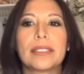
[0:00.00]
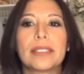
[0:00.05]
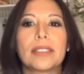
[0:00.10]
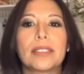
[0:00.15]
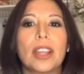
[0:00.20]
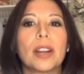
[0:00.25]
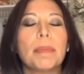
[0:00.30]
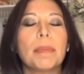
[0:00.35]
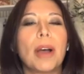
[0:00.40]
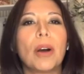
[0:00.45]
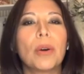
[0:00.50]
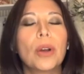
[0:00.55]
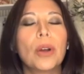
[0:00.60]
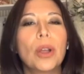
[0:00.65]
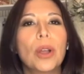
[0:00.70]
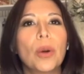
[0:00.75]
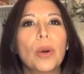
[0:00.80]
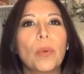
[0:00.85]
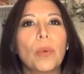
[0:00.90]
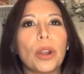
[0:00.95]
It's not about
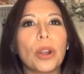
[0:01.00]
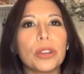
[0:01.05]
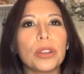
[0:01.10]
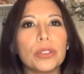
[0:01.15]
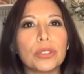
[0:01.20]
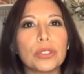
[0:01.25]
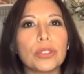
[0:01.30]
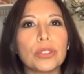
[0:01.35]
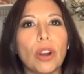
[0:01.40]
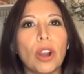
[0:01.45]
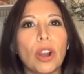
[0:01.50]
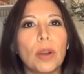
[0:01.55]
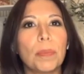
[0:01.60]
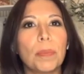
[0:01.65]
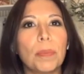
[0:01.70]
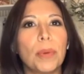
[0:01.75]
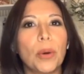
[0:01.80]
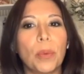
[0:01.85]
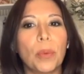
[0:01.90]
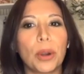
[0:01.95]
where you
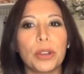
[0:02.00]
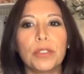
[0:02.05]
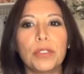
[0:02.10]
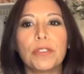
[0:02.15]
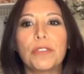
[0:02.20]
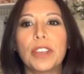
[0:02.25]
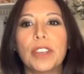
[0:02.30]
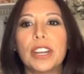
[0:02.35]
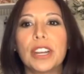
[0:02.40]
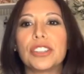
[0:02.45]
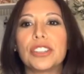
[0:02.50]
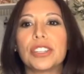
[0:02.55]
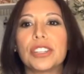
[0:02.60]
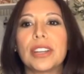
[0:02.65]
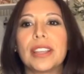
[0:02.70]
start, but where you finish.